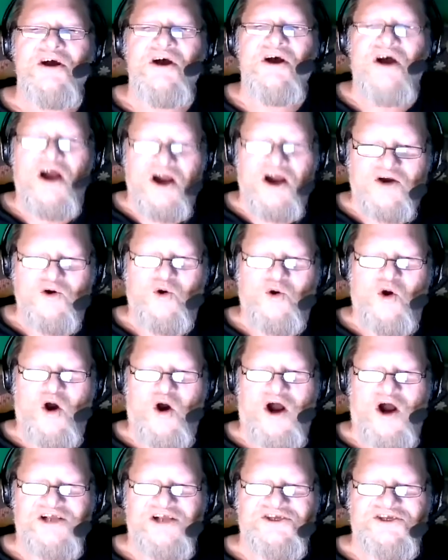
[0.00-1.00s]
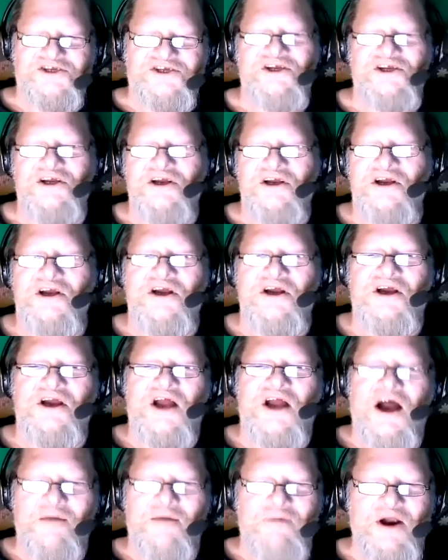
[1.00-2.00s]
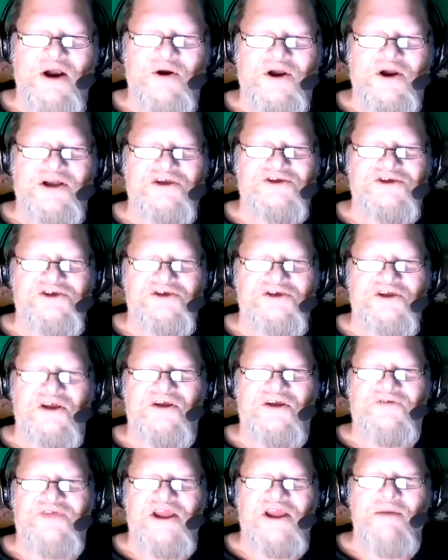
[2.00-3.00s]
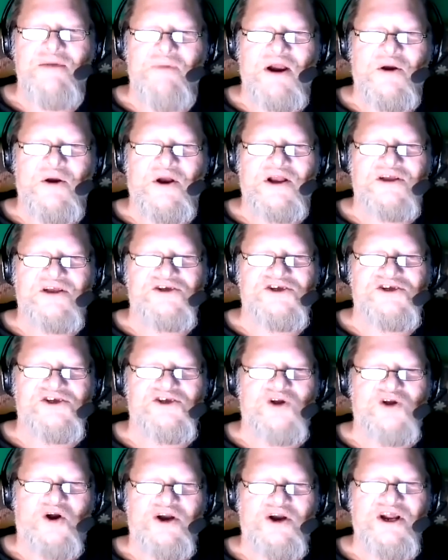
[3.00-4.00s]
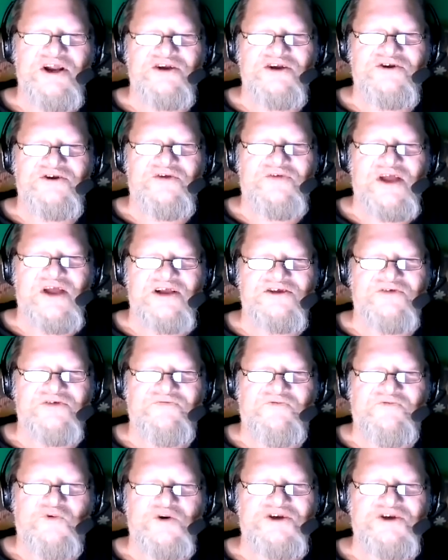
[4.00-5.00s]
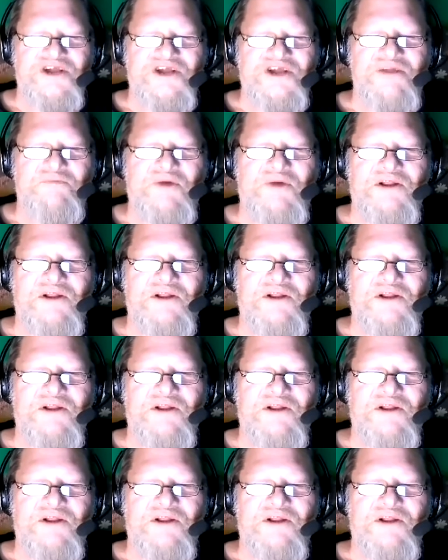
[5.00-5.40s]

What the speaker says: across the Americas starting in 2014,